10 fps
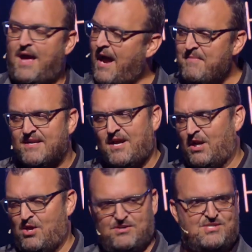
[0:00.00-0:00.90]
I'm going to cut a
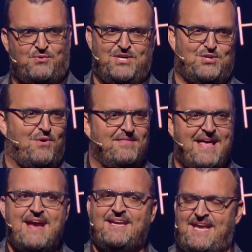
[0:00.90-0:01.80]
long story short.
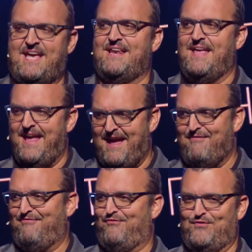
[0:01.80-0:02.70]
That kid,
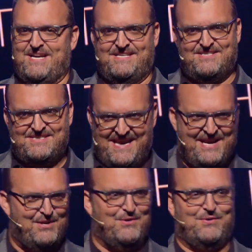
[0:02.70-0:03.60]
every
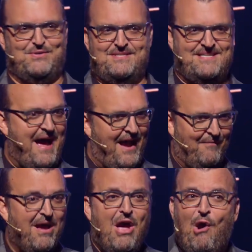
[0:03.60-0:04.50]
single time.
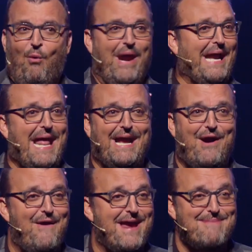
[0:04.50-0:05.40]
We gotta
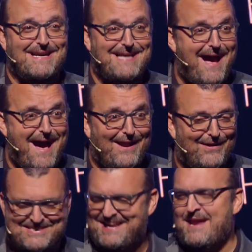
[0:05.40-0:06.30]
go eat
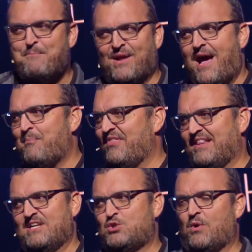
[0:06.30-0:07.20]
McDonald's. And he put up with it
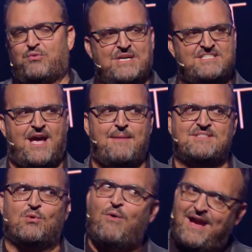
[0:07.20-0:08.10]
like two or three times.
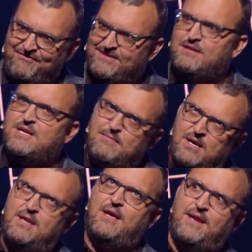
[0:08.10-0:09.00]
And the wife, you know, come
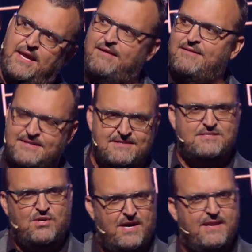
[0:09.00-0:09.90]
on, honey, let's
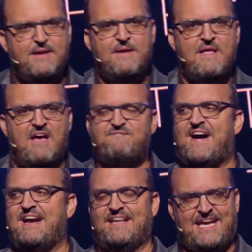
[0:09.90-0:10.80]
do it. And
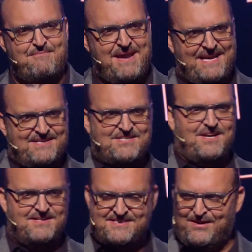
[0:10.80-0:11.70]
finally, he made his
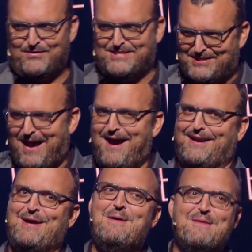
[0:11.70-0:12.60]
son sell the
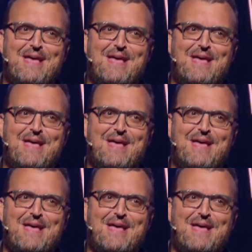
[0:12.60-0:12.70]
stock